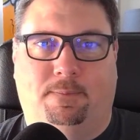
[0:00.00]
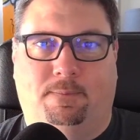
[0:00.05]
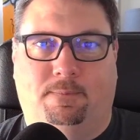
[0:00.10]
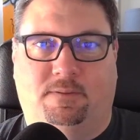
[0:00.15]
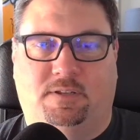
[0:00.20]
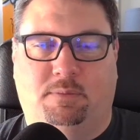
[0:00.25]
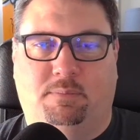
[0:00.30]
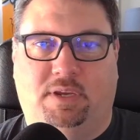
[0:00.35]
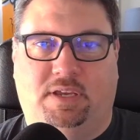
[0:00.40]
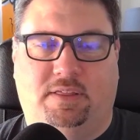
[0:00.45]

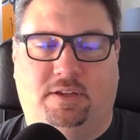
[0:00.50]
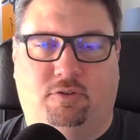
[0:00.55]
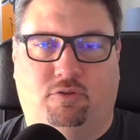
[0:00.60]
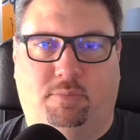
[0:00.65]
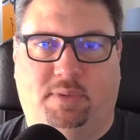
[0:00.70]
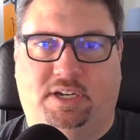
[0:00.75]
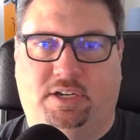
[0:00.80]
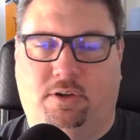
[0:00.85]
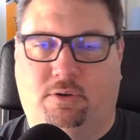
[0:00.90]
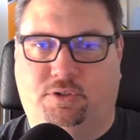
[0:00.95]
to me, there will
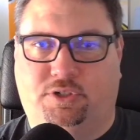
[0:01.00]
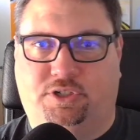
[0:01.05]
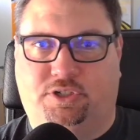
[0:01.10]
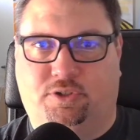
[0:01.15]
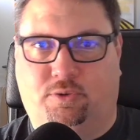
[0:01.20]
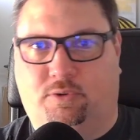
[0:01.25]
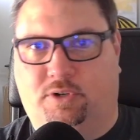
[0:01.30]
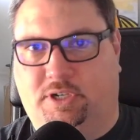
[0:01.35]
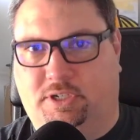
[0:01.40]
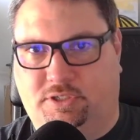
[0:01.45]
be no
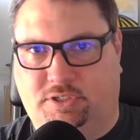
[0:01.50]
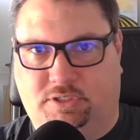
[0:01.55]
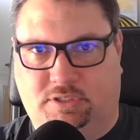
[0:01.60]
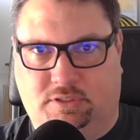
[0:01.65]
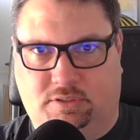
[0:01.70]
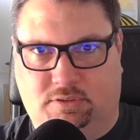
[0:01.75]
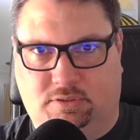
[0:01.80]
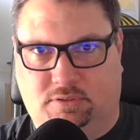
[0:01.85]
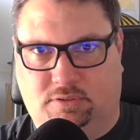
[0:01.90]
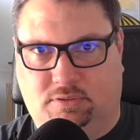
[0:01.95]
shortage
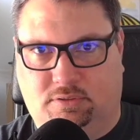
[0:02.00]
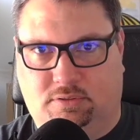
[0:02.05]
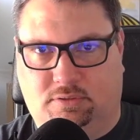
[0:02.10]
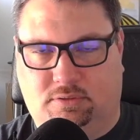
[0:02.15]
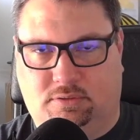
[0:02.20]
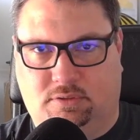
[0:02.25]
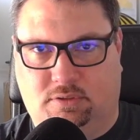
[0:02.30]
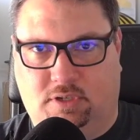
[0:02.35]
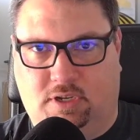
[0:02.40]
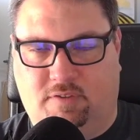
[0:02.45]

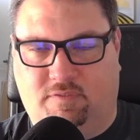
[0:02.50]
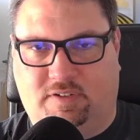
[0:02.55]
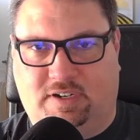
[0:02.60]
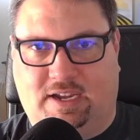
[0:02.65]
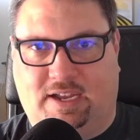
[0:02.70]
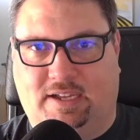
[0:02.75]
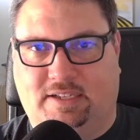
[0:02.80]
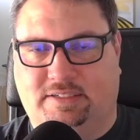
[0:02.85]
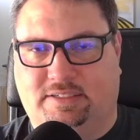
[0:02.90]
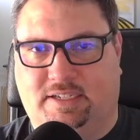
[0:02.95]
of
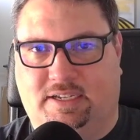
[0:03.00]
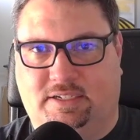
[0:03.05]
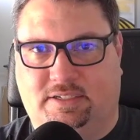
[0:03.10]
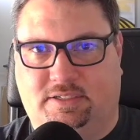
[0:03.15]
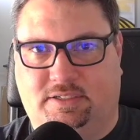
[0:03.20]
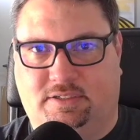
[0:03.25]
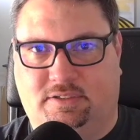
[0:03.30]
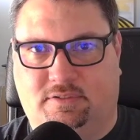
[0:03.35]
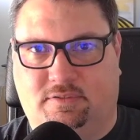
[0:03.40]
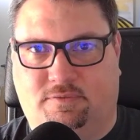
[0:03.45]

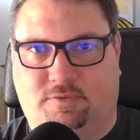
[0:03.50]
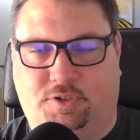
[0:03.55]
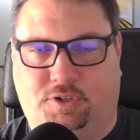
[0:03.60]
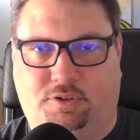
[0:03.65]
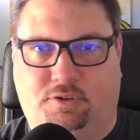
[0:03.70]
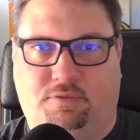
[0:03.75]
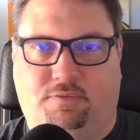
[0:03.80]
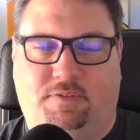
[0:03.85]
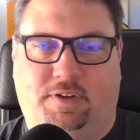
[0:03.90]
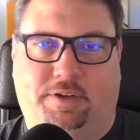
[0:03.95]
content for you
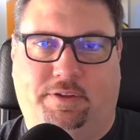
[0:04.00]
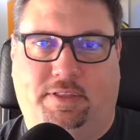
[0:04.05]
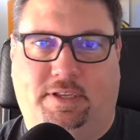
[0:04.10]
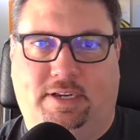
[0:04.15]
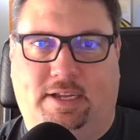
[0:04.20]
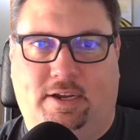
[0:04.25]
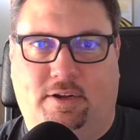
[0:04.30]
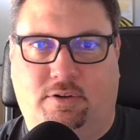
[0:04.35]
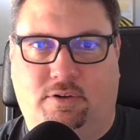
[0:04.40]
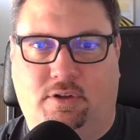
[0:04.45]
to figure that
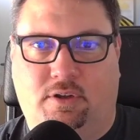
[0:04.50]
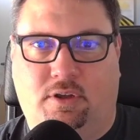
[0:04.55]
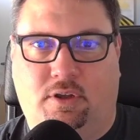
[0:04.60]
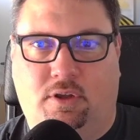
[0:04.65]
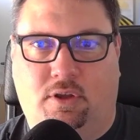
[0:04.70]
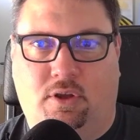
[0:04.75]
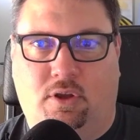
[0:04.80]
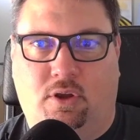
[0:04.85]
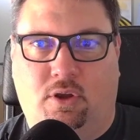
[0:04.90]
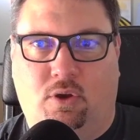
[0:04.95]
out.
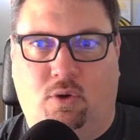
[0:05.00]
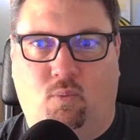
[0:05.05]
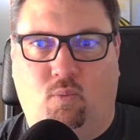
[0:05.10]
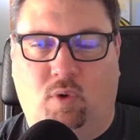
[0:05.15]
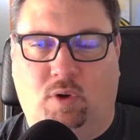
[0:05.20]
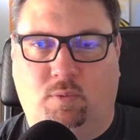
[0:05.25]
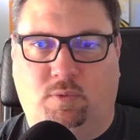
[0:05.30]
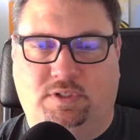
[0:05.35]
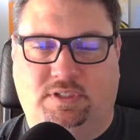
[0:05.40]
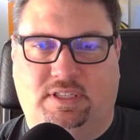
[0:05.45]

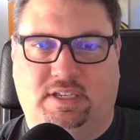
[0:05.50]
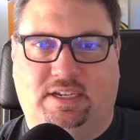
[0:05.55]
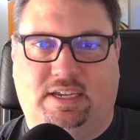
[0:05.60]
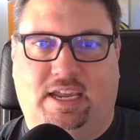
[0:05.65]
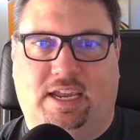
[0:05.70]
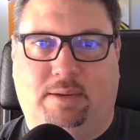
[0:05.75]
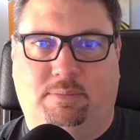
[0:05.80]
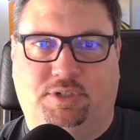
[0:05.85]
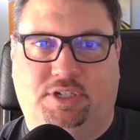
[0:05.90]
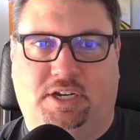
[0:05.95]
What was the
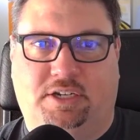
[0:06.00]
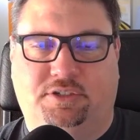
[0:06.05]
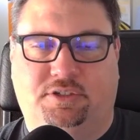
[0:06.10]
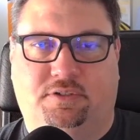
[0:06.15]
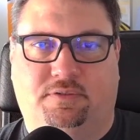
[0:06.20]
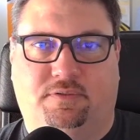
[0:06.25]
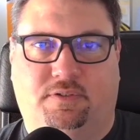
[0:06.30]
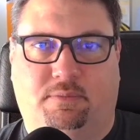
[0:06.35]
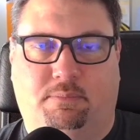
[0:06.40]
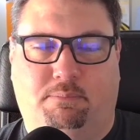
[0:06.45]
game changer
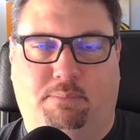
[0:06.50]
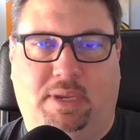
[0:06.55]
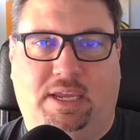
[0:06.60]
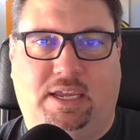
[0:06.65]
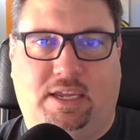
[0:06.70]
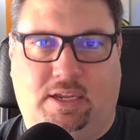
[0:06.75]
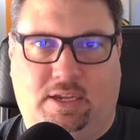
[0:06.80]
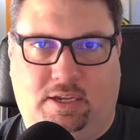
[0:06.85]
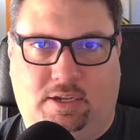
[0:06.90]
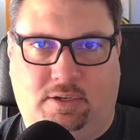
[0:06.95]
for
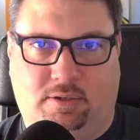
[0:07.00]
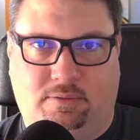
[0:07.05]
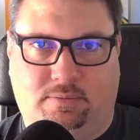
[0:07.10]
me